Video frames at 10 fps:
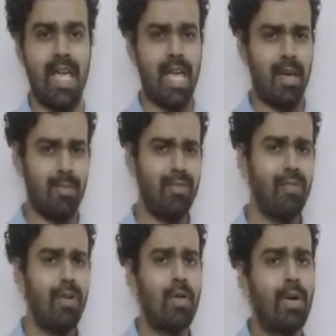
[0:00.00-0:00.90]
Before
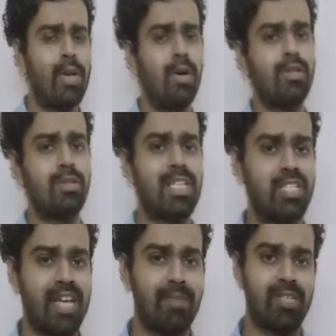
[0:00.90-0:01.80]
going on to the
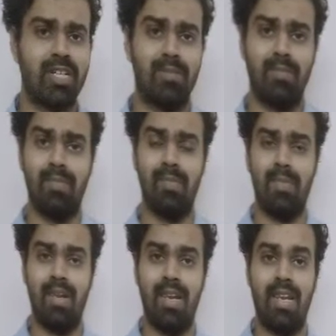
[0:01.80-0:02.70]
chapter,
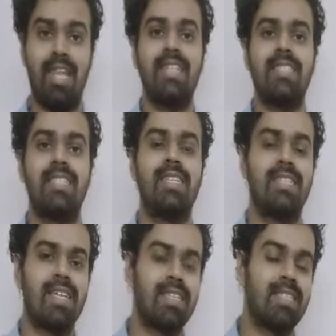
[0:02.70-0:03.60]
let's
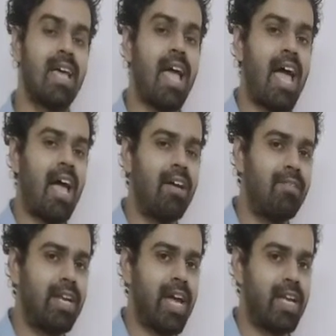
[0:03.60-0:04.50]
just have an
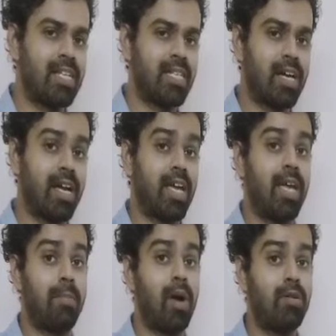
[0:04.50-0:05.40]
idea
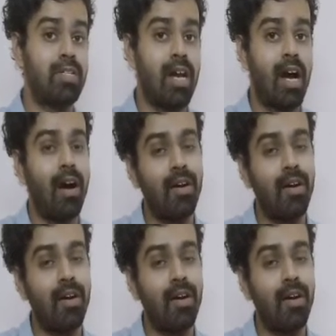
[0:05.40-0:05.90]
about our